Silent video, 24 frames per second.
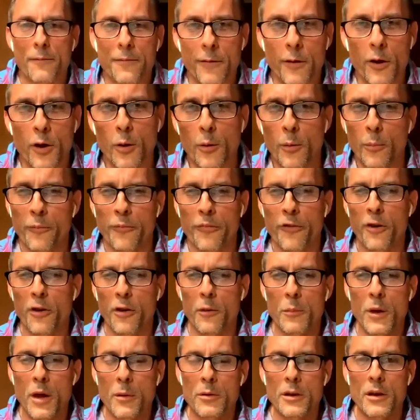for
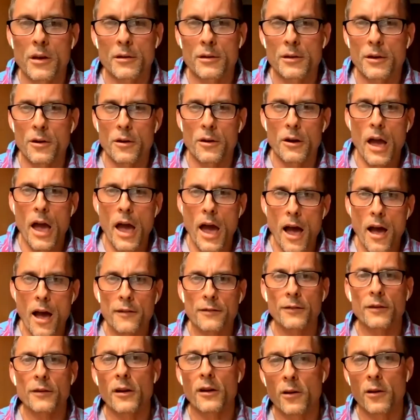maybe a year and a half